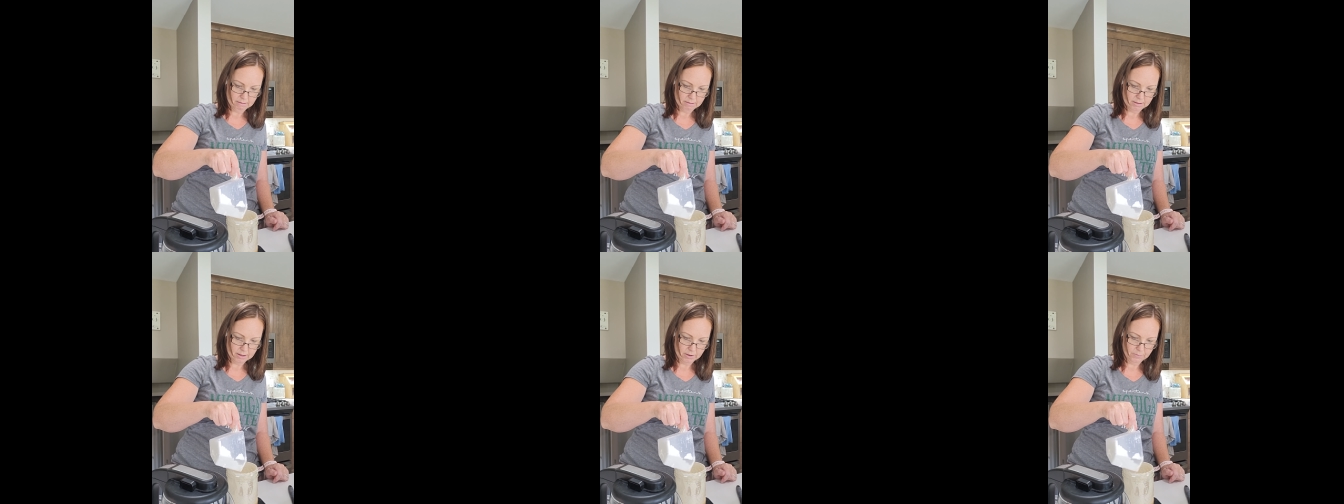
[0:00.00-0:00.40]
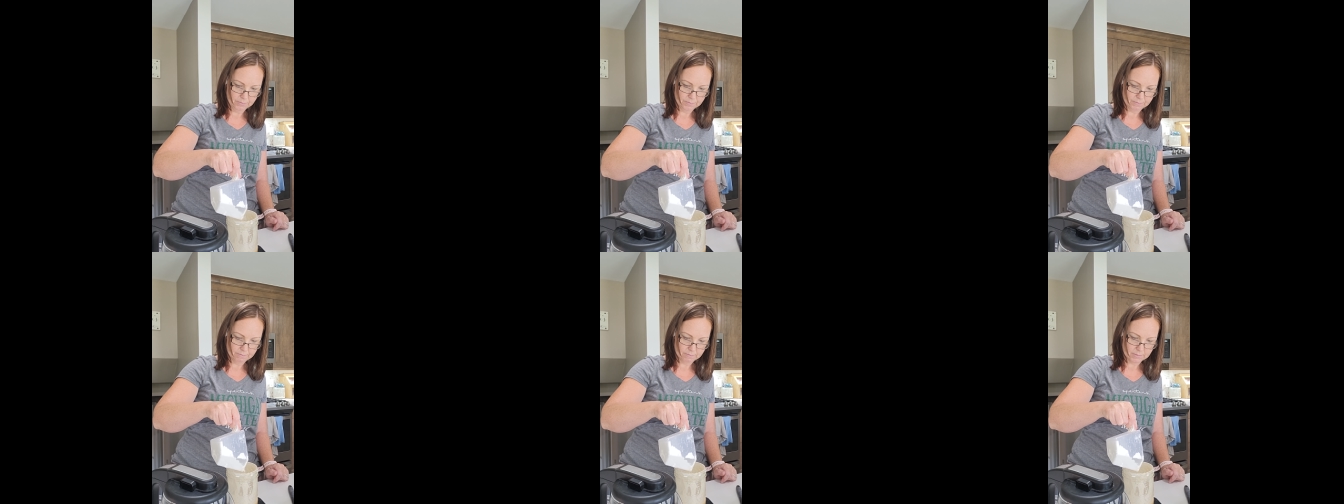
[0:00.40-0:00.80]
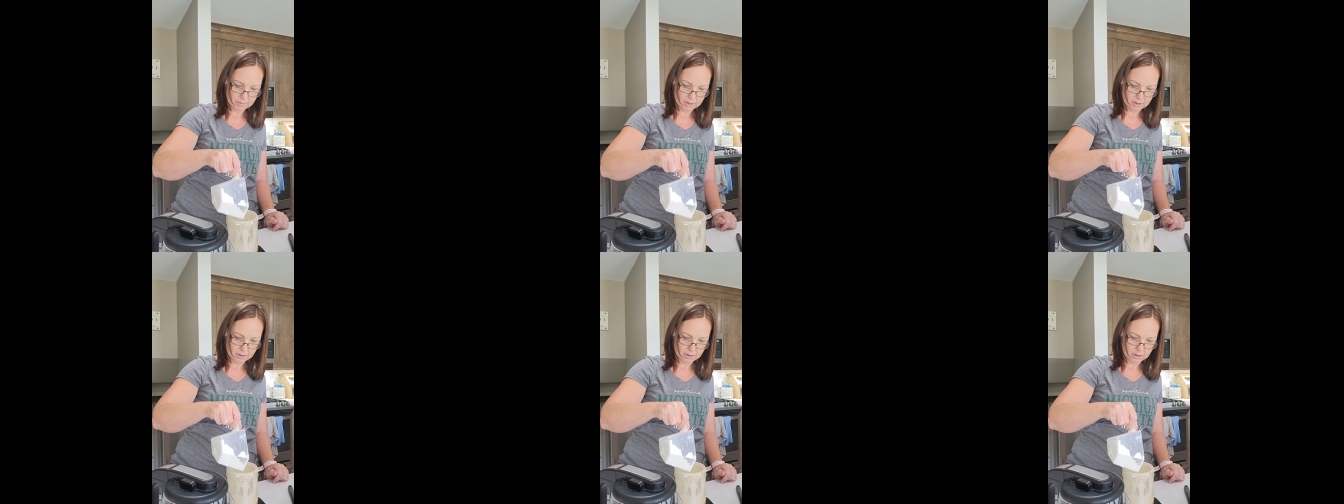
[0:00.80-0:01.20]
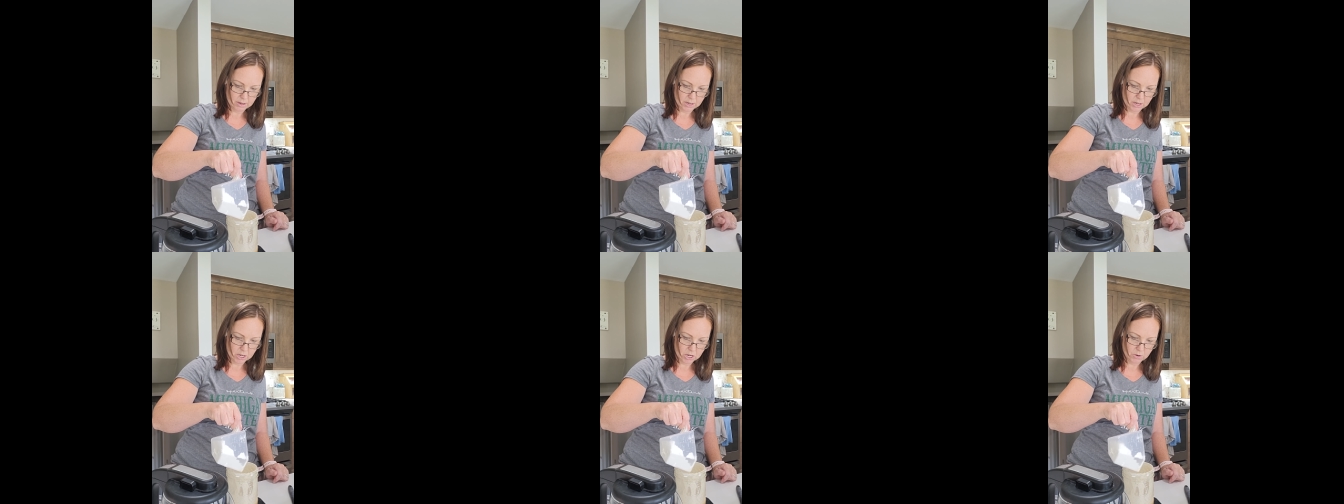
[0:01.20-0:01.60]
So,
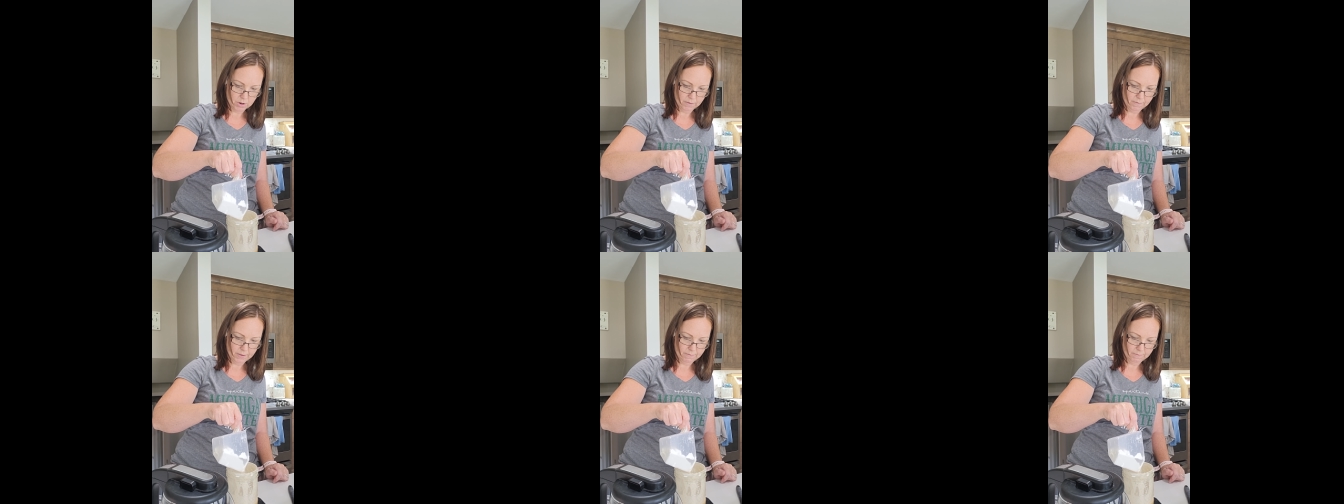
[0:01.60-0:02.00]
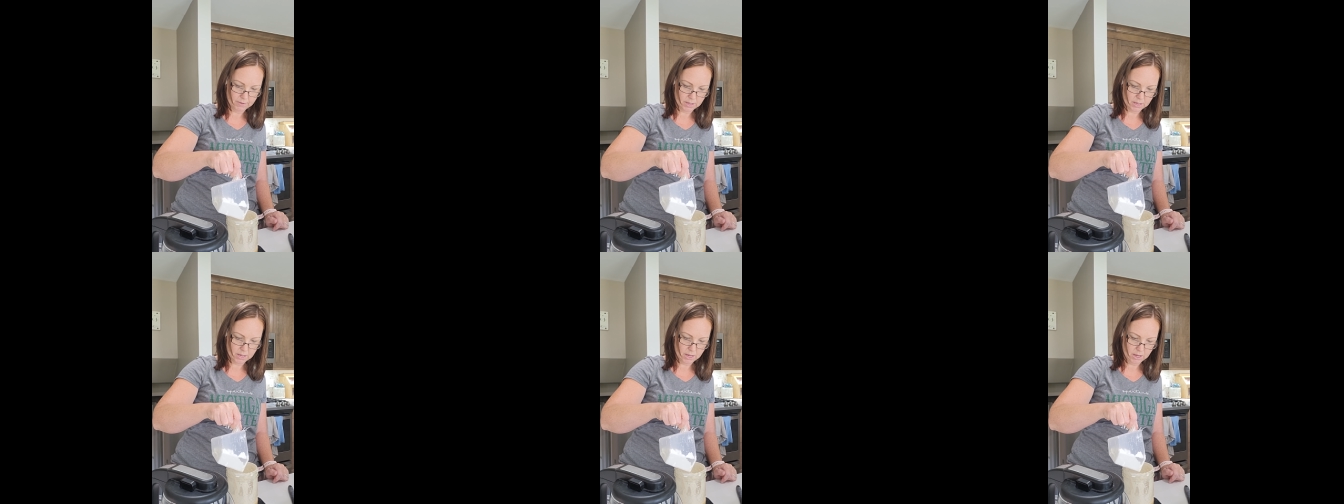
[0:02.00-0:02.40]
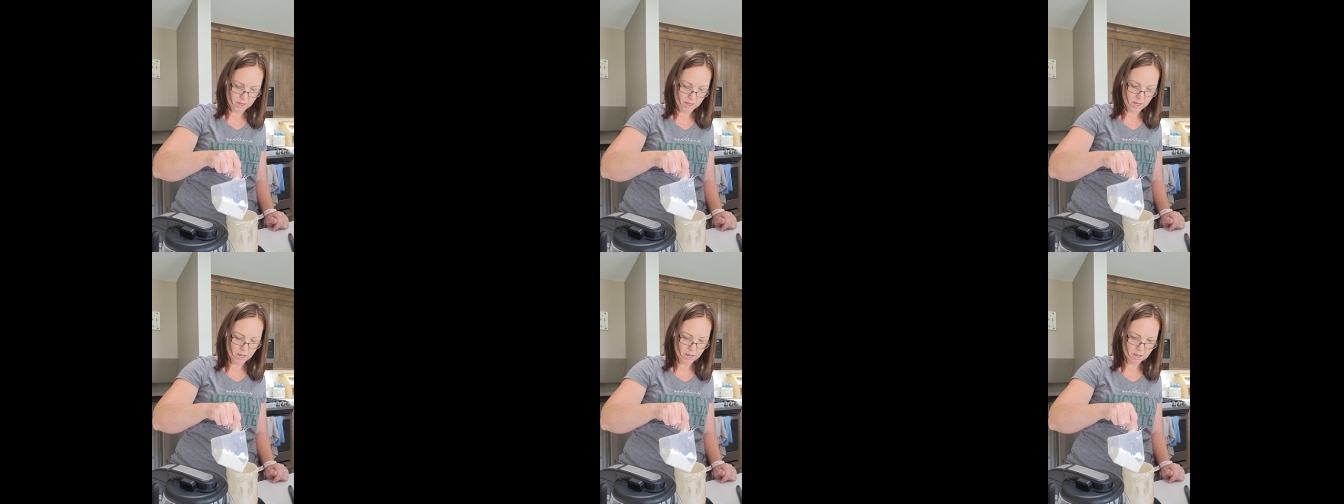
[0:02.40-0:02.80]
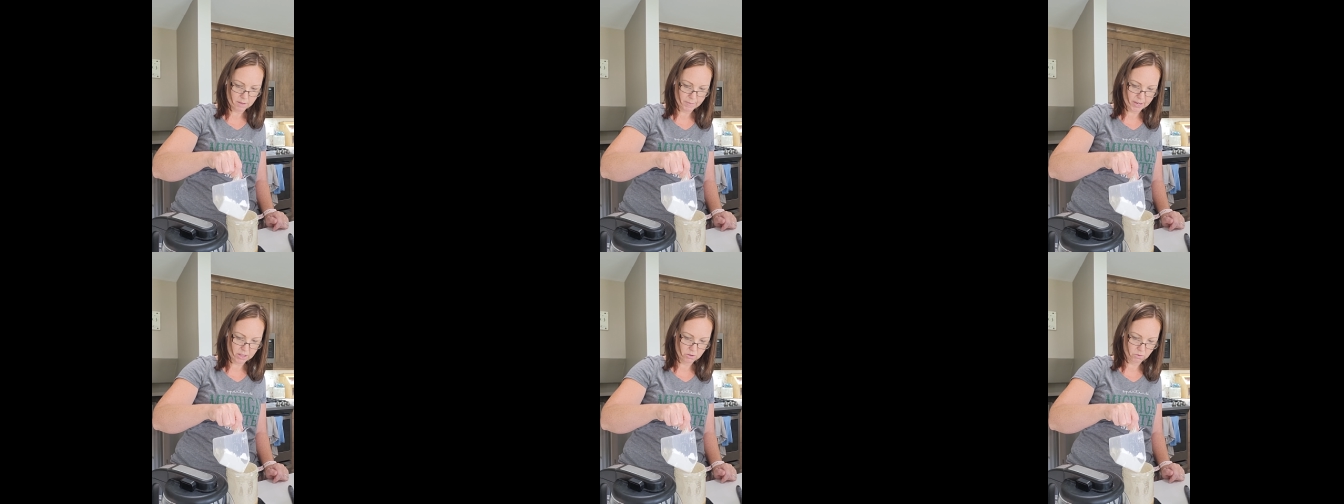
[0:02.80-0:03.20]
gonna go to 50 is
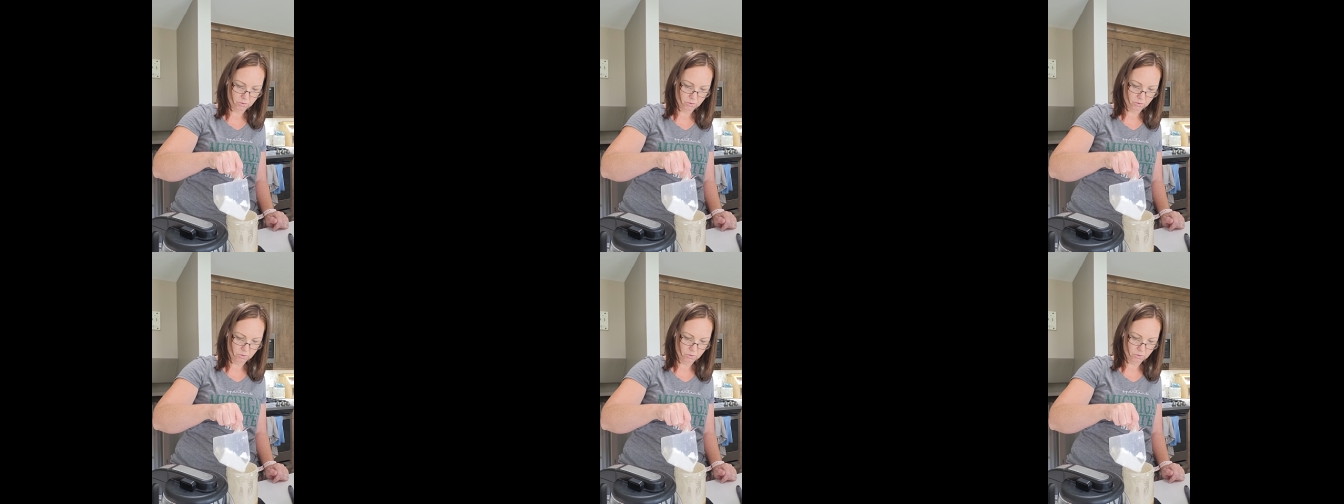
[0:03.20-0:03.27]
my